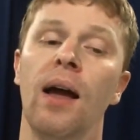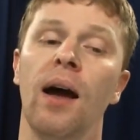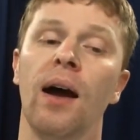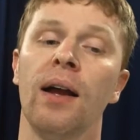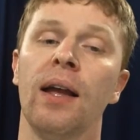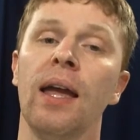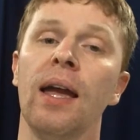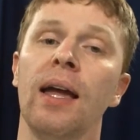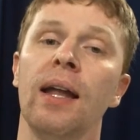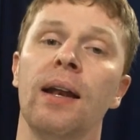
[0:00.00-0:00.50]

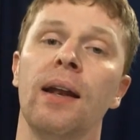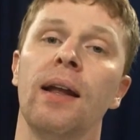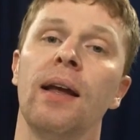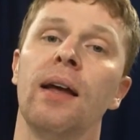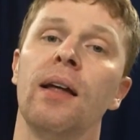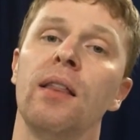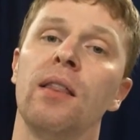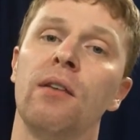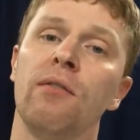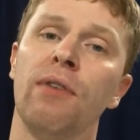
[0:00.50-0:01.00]
Again,
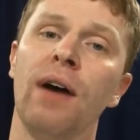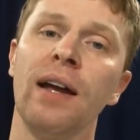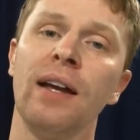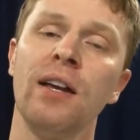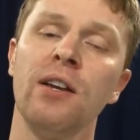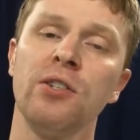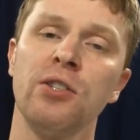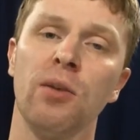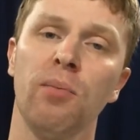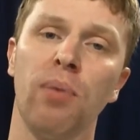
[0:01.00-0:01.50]
the
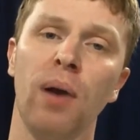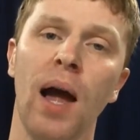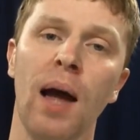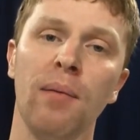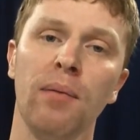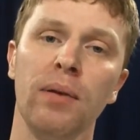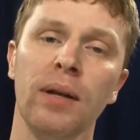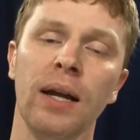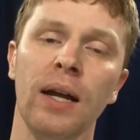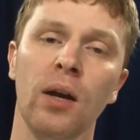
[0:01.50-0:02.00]
Vikings are
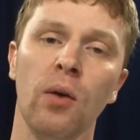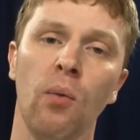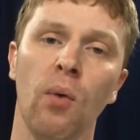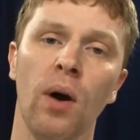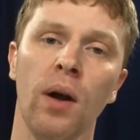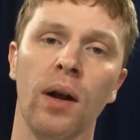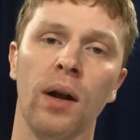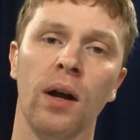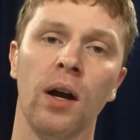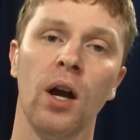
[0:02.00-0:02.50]
probably going to
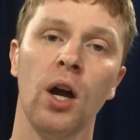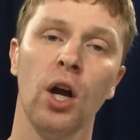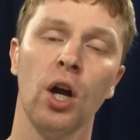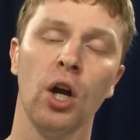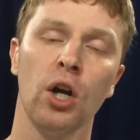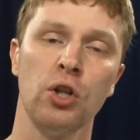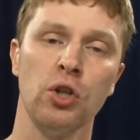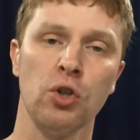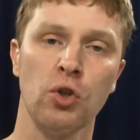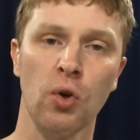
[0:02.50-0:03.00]
want to
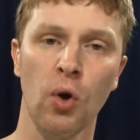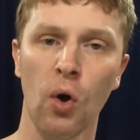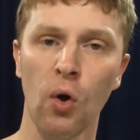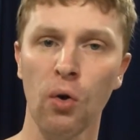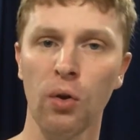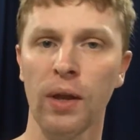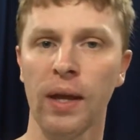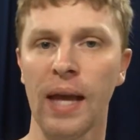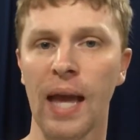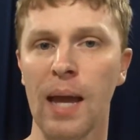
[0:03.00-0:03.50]

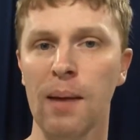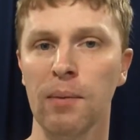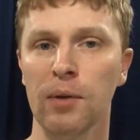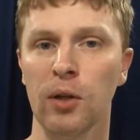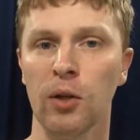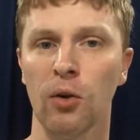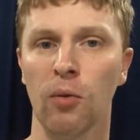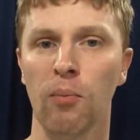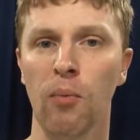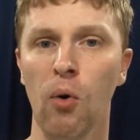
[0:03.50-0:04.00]
control the game a
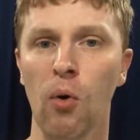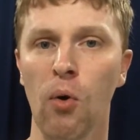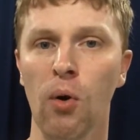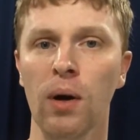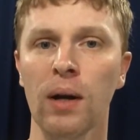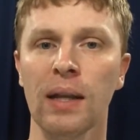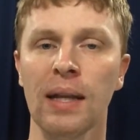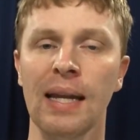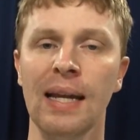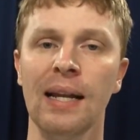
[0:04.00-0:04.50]
little
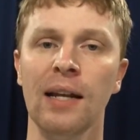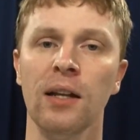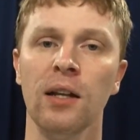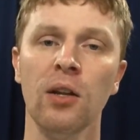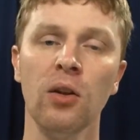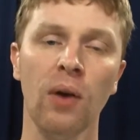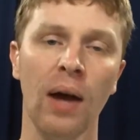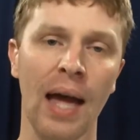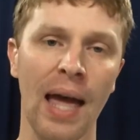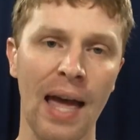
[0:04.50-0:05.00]
more, lean a
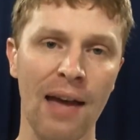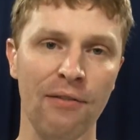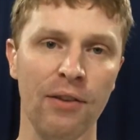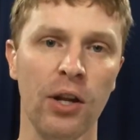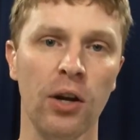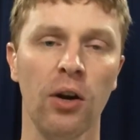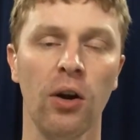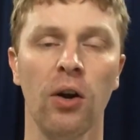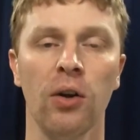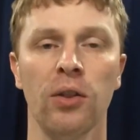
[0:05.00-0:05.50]
little
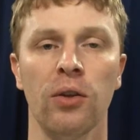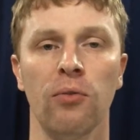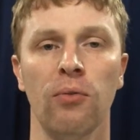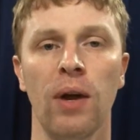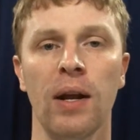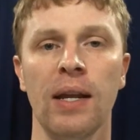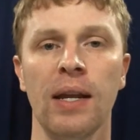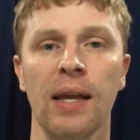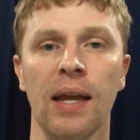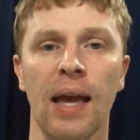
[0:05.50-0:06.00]
heavier on the
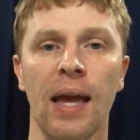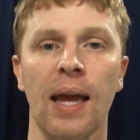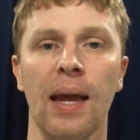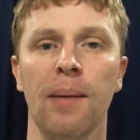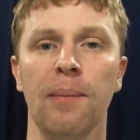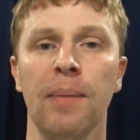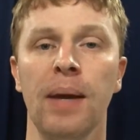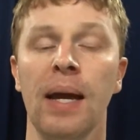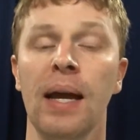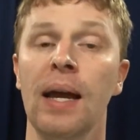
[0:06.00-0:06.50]
running
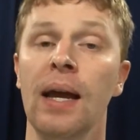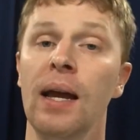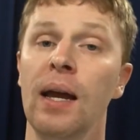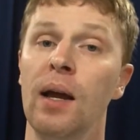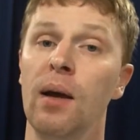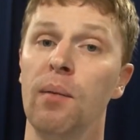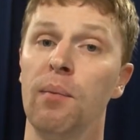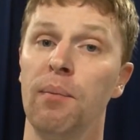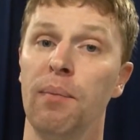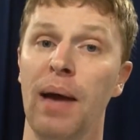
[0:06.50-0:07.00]
game.
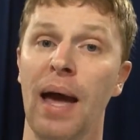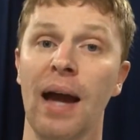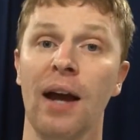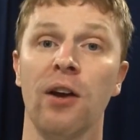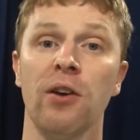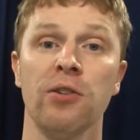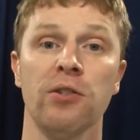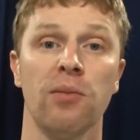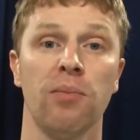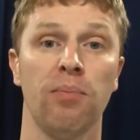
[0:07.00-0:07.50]

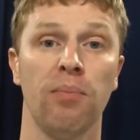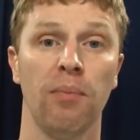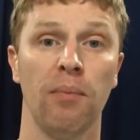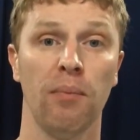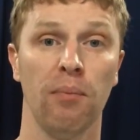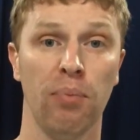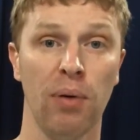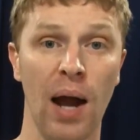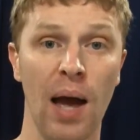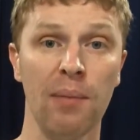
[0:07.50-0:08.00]
Packers are
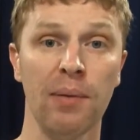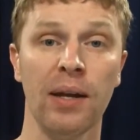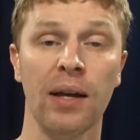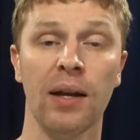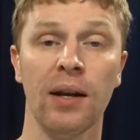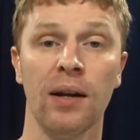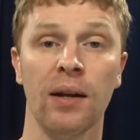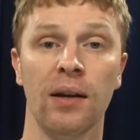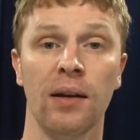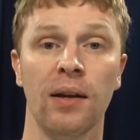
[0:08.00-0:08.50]
probably
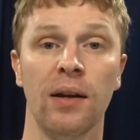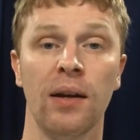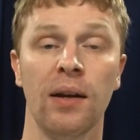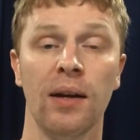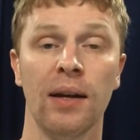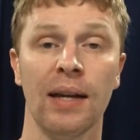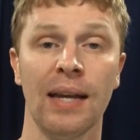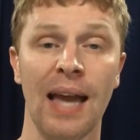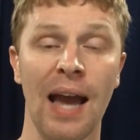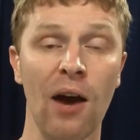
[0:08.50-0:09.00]
going to
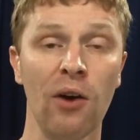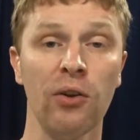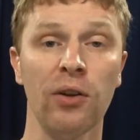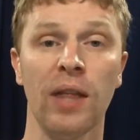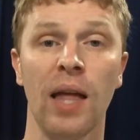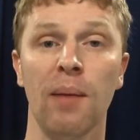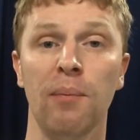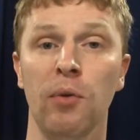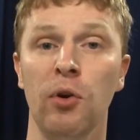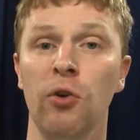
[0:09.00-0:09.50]
counter
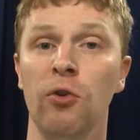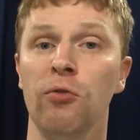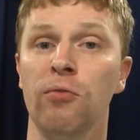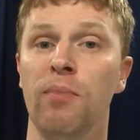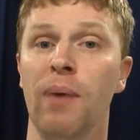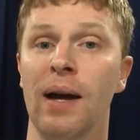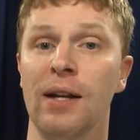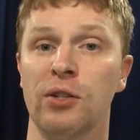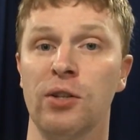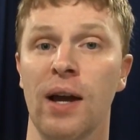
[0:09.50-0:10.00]
that move
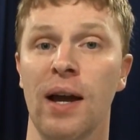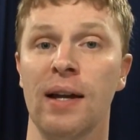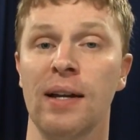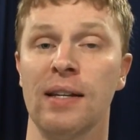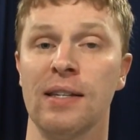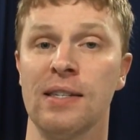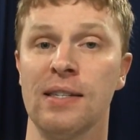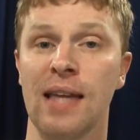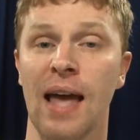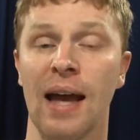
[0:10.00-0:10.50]
by trying
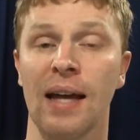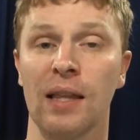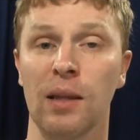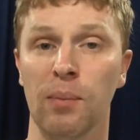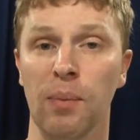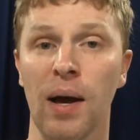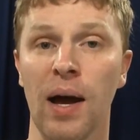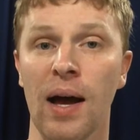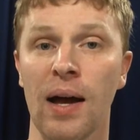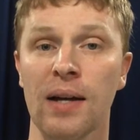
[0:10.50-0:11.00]
to stack the
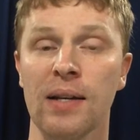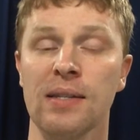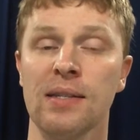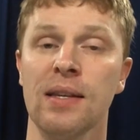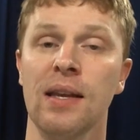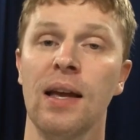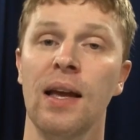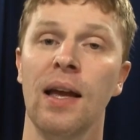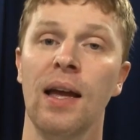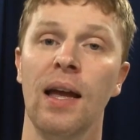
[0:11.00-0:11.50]
box
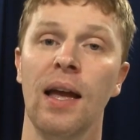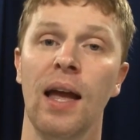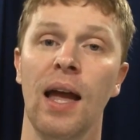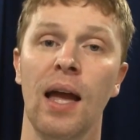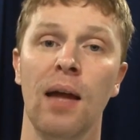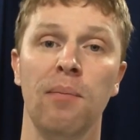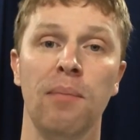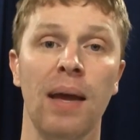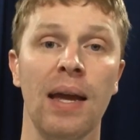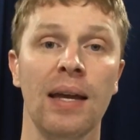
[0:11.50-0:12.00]

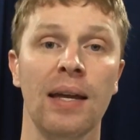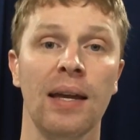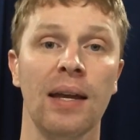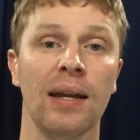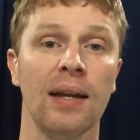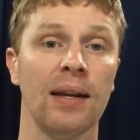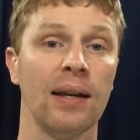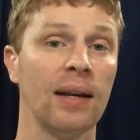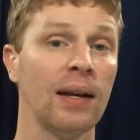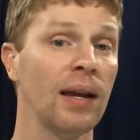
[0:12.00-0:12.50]
and
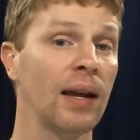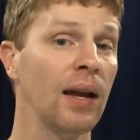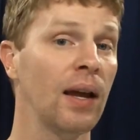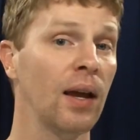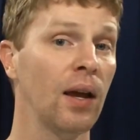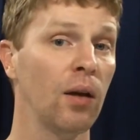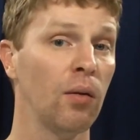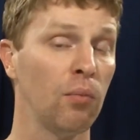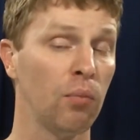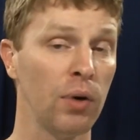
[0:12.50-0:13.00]
making
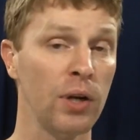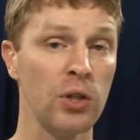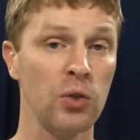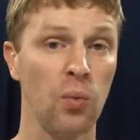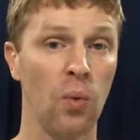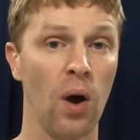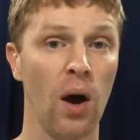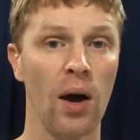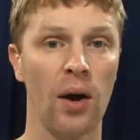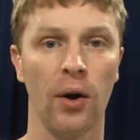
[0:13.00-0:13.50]

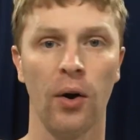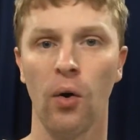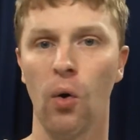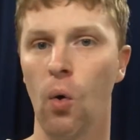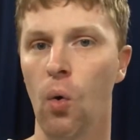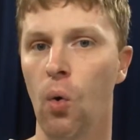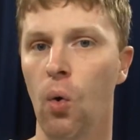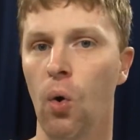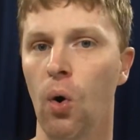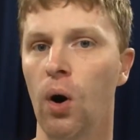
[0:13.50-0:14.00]
Bridgewater
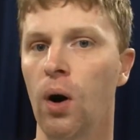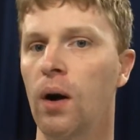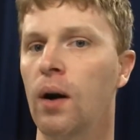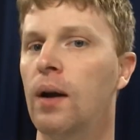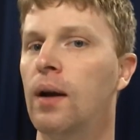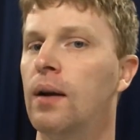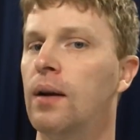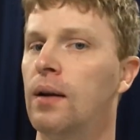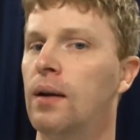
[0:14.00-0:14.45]
or